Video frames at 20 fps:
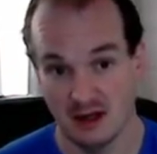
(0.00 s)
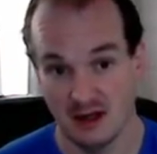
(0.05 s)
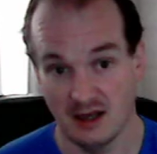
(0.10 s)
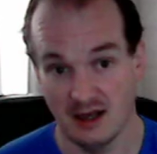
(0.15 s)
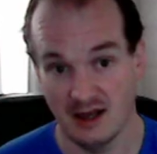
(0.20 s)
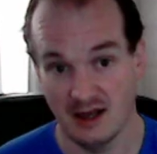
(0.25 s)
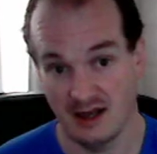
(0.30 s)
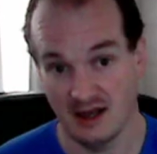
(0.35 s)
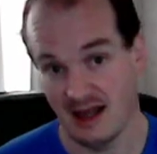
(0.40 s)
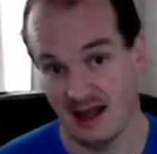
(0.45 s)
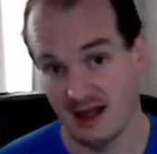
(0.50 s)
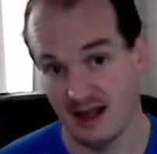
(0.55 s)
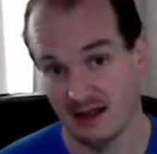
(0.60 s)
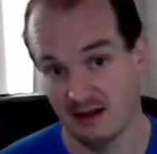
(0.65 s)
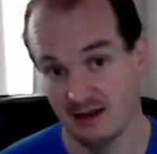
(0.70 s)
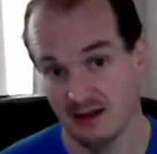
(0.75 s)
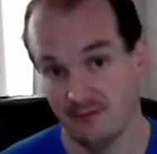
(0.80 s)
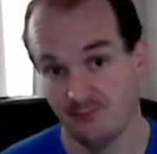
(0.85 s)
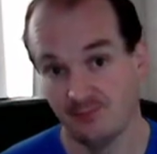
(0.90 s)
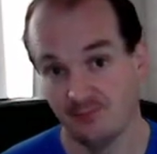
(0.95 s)
and lag.
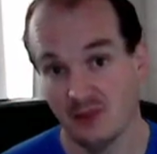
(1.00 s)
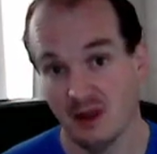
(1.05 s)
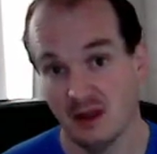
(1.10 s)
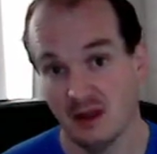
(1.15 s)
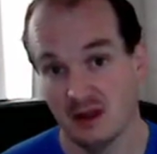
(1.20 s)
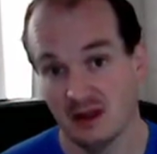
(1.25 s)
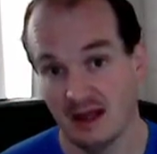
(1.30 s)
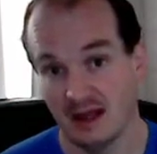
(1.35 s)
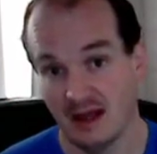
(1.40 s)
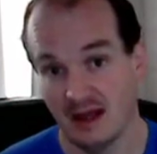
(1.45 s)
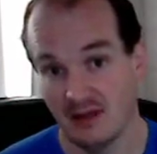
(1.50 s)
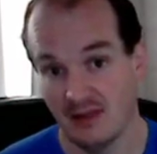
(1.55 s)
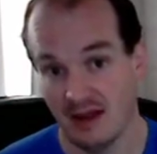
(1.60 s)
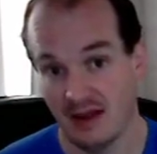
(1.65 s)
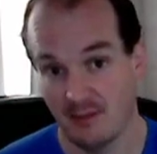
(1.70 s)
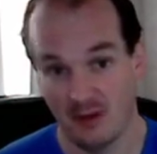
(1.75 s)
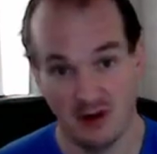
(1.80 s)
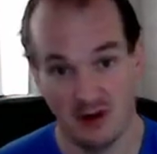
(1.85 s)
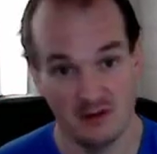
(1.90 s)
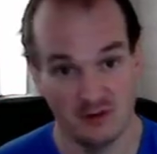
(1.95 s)
Now that
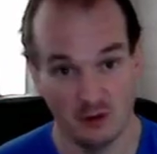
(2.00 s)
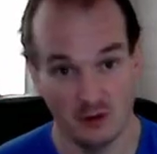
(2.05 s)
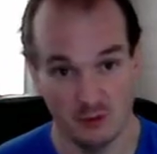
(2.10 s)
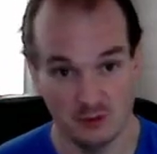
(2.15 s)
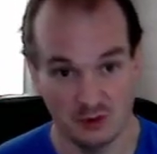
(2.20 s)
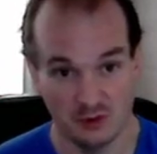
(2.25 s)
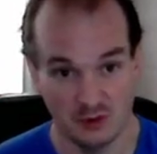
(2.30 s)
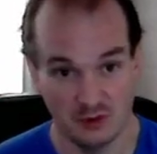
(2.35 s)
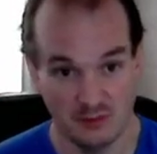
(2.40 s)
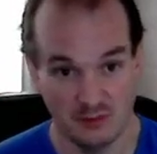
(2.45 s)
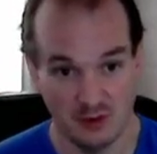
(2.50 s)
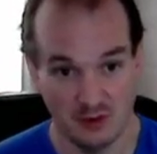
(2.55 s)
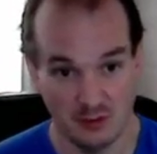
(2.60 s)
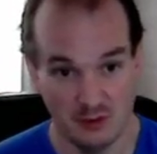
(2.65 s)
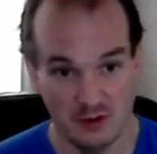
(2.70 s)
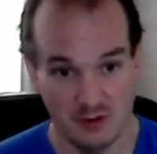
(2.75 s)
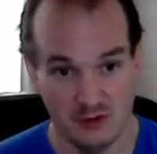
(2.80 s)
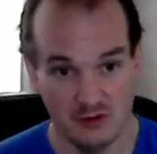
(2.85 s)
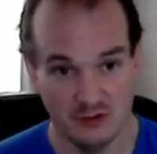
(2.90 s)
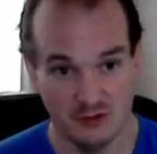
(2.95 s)
might have got them to a
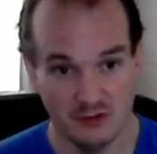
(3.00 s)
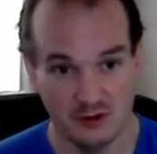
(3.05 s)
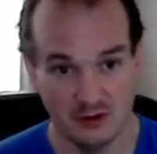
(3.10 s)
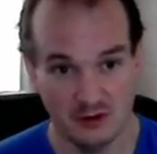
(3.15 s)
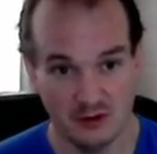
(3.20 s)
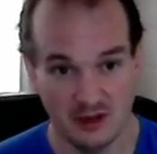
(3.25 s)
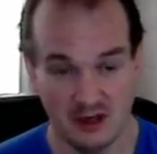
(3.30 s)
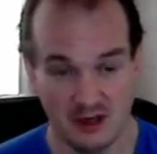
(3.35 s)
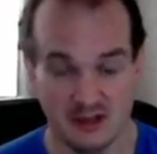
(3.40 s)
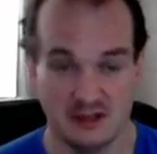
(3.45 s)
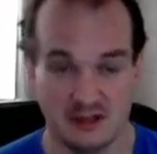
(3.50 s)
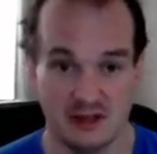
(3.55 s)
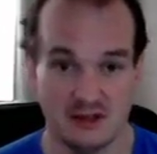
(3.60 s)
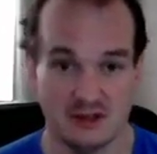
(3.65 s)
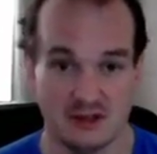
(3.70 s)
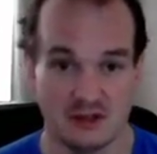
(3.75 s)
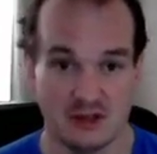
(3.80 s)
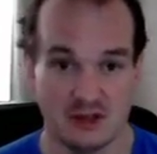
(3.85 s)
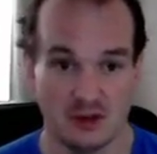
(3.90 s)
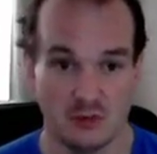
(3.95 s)
move, and it did.
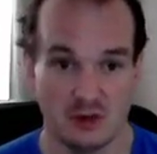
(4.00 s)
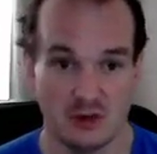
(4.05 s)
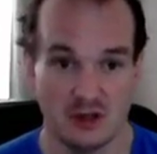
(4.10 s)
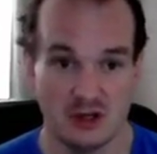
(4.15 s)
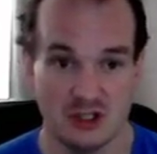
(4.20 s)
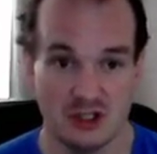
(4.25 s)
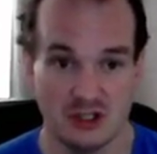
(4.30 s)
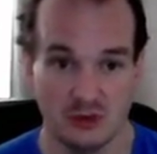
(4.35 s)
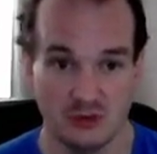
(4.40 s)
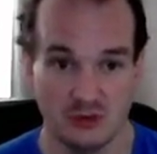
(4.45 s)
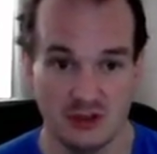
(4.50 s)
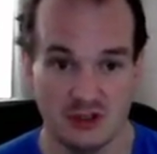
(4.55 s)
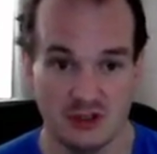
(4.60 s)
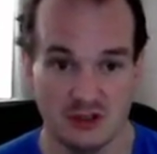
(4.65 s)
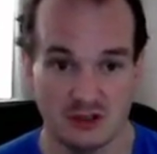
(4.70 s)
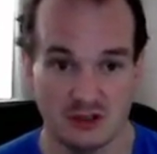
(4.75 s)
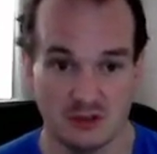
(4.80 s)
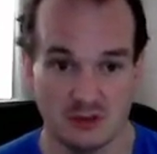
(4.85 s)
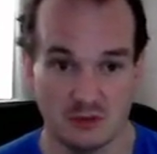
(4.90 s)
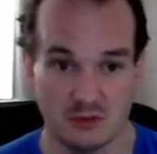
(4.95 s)
So we're going to shield
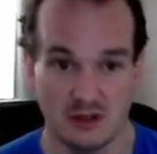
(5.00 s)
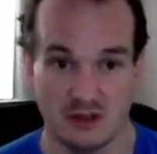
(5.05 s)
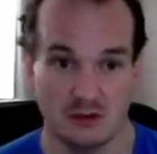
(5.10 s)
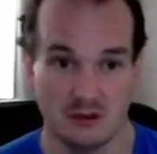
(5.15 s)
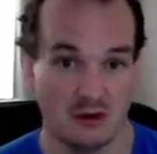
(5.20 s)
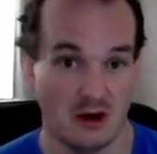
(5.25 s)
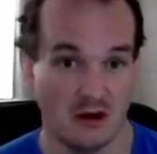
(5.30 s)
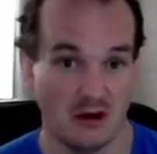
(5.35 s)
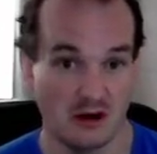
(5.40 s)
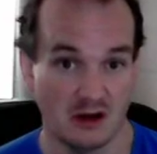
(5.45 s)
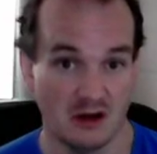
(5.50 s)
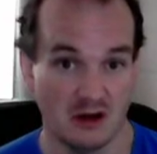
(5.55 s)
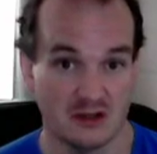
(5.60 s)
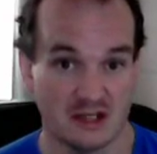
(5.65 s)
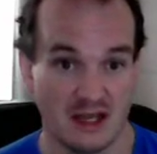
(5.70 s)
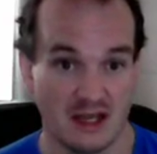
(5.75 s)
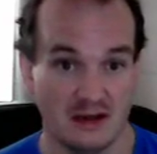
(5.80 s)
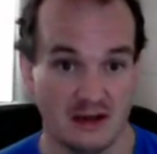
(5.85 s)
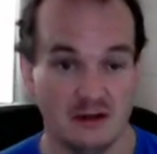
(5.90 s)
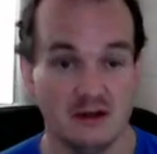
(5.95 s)
this because we are a glass
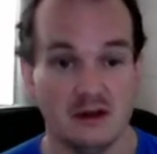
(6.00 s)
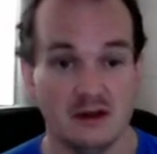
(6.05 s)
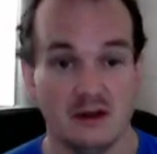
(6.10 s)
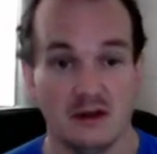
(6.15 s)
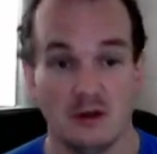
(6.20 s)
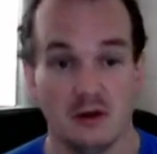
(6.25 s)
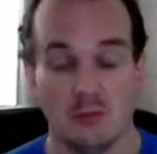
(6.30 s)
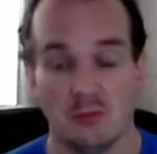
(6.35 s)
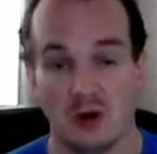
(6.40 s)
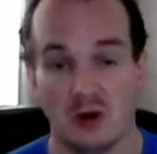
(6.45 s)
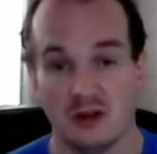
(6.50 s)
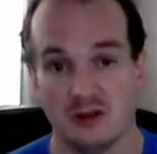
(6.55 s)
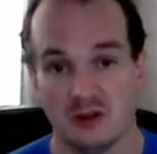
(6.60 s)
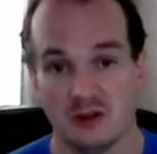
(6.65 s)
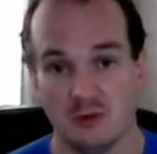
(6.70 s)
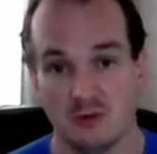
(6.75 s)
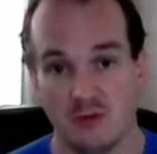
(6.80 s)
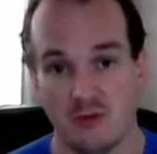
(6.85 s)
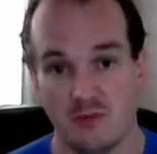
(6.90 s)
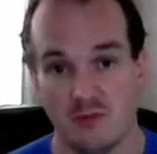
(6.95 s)
cannon, but it does
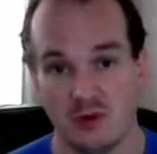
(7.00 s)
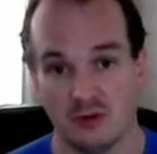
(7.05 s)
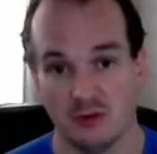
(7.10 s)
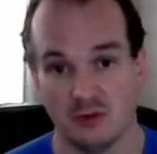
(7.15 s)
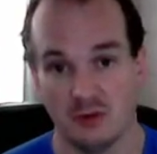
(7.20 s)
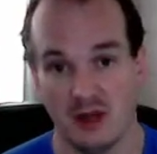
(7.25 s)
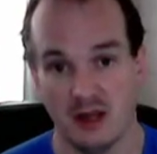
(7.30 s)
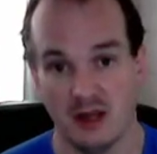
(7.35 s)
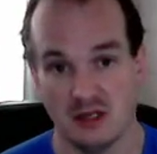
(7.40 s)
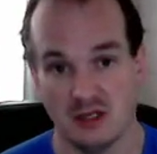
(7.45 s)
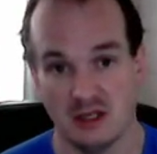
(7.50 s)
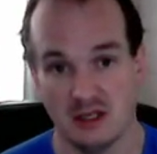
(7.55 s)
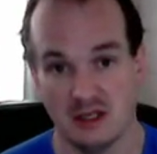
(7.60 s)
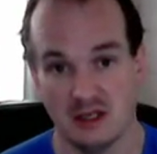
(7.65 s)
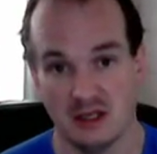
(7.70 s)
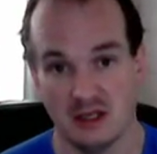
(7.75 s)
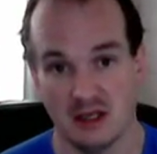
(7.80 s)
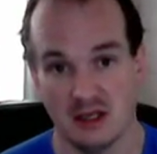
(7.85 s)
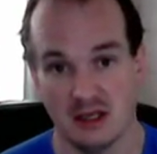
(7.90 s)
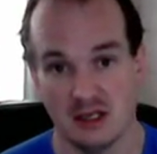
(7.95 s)
mean we've built up an energy lead
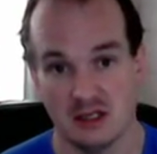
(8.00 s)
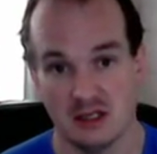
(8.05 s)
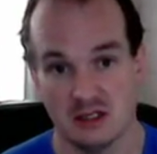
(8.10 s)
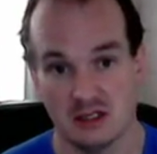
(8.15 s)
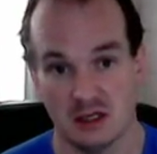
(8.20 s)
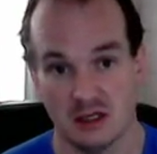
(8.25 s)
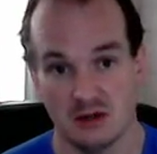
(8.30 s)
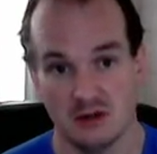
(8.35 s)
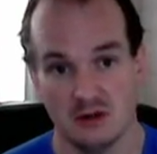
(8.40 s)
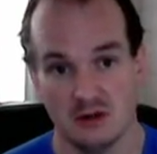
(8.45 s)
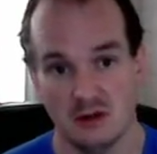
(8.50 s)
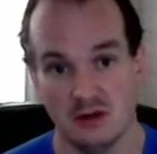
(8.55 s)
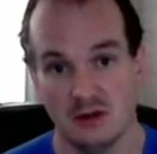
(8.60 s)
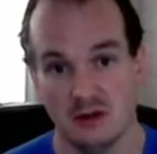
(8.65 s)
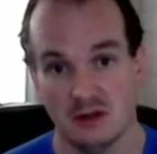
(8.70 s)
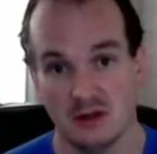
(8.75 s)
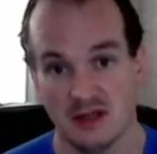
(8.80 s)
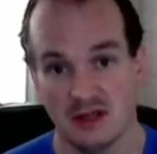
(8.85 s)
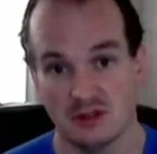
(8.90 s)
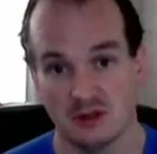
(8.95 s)
here. So
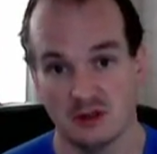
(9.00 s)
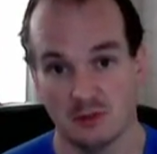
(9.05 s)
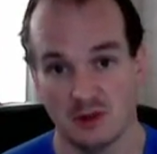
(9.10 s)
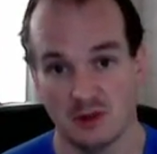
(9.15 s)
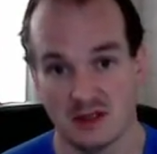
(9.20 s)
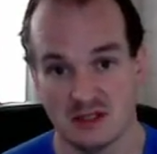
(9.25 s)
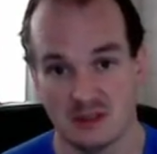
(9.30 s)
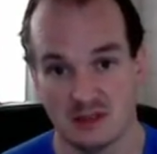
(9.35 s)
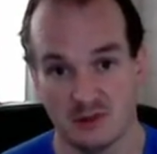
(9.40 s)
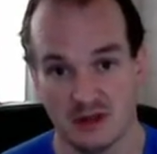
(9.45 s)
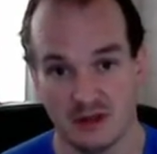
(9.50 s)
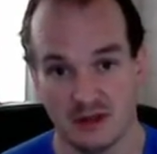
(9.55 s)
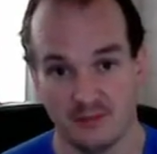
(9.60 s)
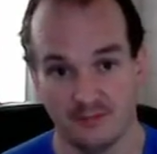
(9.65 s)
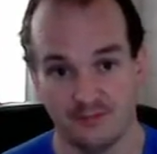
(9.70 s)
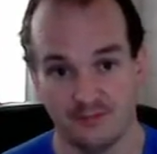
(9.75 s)
that's a good place to be.